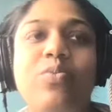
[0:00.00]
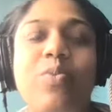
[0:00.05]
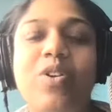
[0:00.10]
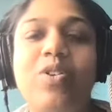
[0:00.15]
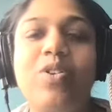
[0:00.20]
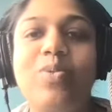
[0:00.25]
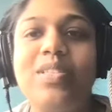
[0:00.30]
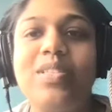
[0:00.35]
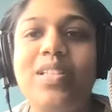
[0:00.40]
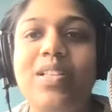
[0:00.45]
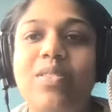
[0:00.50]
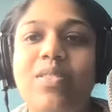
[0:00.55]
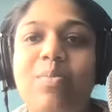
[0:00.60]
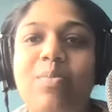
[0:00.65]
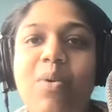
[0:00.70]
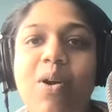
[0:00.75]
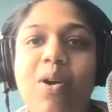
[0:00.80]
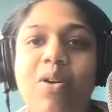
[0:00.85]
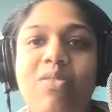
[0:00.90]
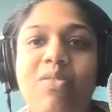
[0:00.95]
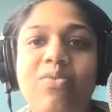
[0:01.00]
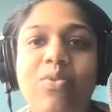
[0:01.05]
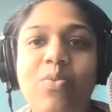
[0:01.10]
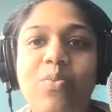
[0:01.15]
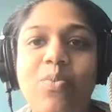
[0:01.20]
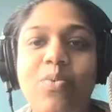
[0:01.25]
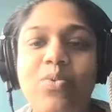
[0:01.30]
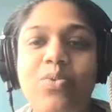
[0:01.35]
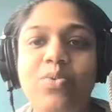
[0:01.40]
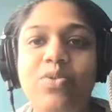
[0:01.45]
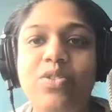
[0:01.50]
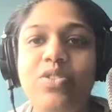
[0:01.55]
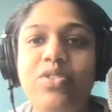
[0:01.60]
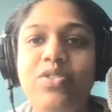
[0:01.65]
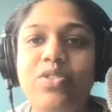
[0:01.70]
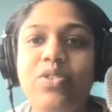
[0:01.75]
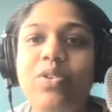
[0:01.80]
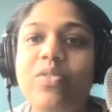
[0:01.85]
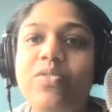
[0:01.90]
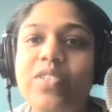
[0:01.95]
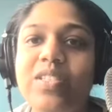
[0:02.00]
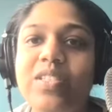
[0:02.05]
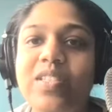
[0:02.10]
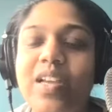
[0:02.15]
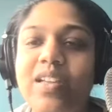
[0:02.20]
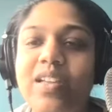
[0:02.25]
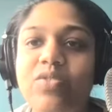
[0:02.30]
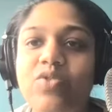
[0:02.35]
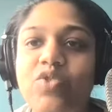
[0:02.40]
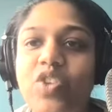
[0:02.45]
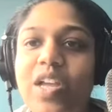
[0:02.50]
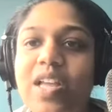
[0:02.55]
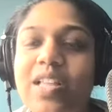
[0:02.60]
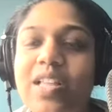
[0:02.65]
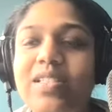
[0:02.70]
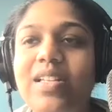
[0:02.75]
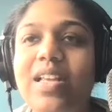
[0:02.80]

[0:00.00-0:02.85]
Where do we set the bar for who deserves a second chance?